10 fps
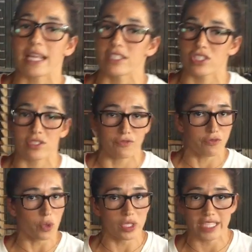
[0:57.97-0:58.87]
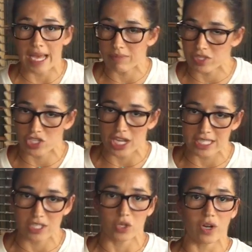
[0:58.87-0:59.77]
that's full depth,
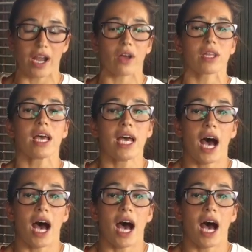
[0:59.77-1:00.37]
chest to ground,